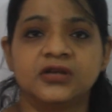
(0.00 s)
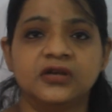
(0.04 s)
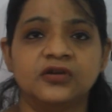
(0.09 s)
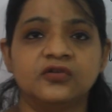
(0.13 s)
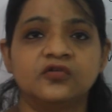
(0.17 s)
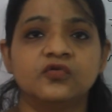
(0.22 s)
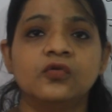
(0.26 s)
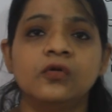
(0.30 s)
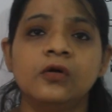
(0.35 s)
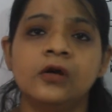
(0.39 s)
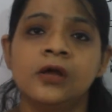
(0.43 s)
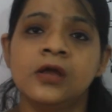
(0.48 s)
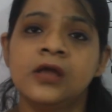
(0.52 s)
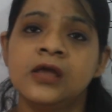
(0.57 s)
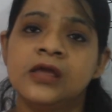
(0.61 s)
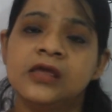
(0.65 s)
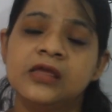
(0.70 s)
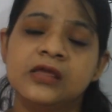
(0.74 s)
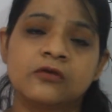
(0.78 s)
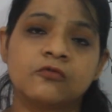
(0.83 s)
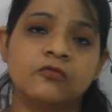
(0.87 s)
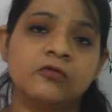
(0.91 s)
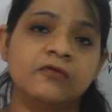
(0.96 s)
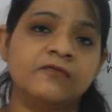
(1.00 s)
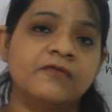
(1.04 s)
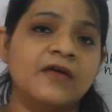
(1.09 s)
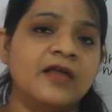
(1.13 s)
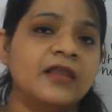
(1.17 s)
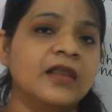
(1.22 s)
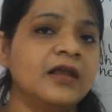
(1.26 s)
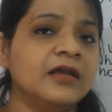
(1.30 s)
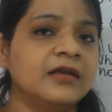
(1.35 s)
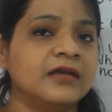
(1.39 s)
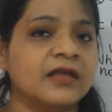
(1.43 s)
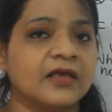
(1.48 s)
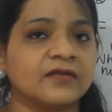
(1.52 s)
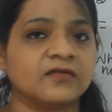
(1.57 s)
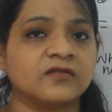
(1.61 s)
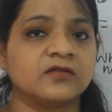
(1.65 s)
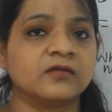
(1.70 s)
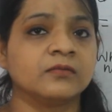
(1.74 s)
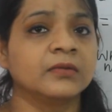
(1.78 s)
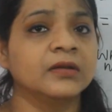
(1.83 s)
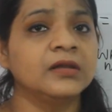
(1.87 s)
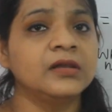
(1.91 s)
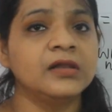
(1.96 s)
into equivalent
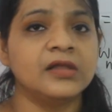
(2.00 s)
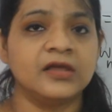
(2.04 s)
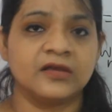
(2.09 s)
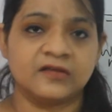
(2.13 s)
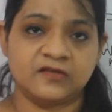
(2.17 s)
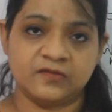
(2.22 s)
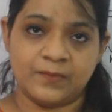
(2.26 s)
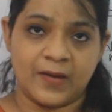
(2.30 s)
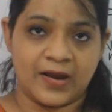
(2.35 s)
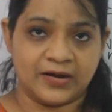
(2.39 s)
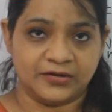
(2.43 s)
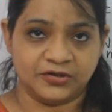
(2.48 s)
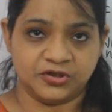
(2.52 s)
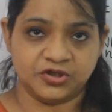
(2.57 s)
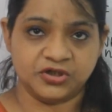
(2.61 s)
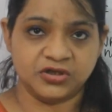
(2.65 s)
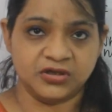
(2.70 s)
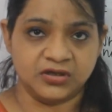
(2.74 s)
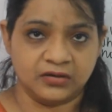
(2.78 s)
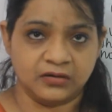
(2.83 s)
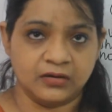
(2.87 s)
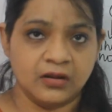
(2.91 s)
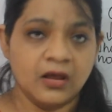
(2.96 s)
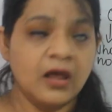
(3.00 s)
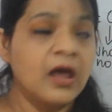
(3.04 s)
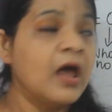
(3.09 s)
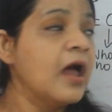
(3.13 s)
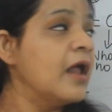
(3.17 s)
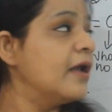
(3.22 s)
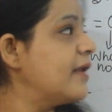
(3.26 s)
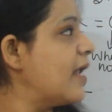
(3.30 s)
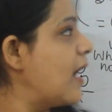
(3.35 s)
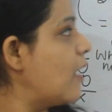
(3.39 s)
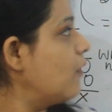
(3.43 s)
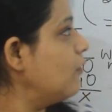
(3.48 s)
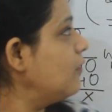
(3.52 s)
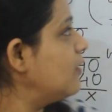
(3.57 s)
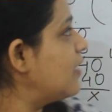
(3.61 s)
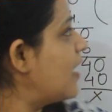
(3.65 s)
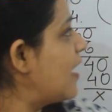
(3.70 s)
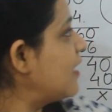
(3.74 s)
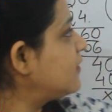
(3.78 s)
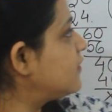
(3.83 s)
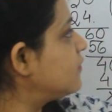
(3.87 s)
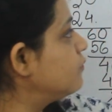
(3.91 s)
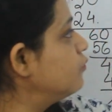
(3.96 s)
decimal expansion. Now
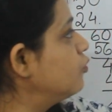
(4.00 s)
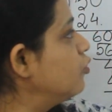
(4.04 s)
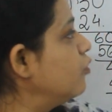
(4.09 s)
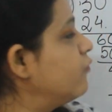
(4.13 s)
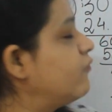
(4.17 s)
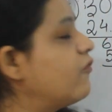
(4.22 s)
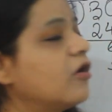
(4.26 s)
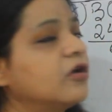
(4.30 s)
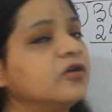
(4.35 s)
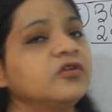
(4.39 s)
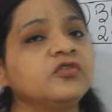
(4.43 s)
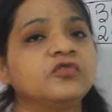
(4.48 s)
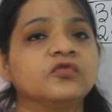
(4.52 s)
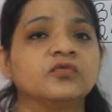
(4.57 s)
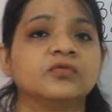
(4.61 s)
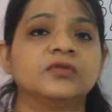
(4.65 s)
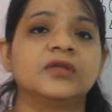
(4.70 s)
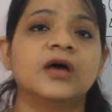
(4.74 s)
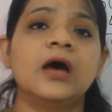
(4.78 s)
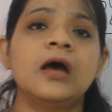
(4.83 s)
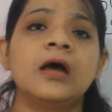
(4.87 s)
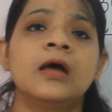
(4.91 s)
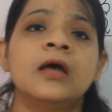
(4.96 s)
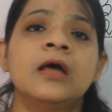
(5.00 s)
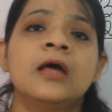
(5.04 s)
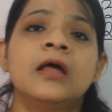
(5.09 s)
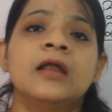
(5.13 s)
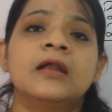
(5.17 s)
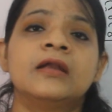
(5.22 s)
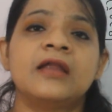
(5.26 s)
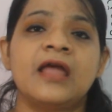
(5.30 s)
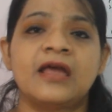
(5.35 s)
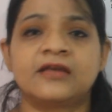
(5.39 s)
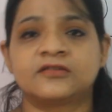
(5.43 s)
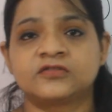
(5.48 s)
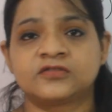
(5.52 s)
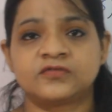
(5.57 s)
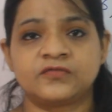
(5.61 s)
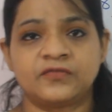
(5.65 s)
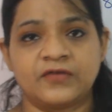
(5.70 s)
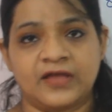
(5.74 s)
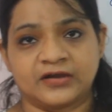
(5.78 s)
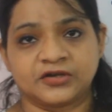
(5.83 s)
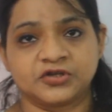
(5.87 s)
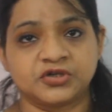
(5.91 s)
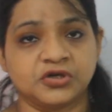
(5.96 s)
let's move on to the next
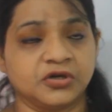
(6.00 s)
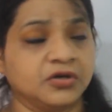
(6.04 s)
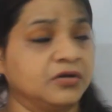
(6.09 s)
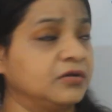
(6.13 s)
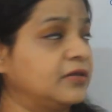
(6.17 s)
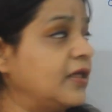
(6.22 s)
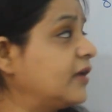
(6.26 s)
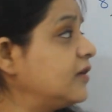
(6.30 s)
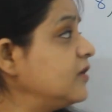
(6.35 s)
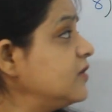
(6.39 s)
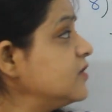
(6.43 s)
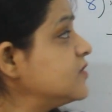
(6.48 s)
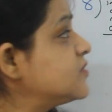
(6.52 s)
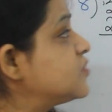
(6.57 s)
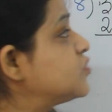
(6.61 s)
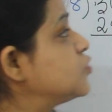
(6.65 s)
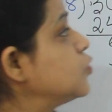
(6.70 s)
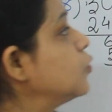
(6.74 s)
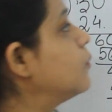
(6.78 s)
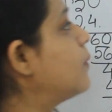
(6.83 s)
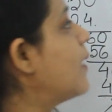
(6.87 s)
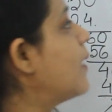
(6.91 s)
fraction, that is 2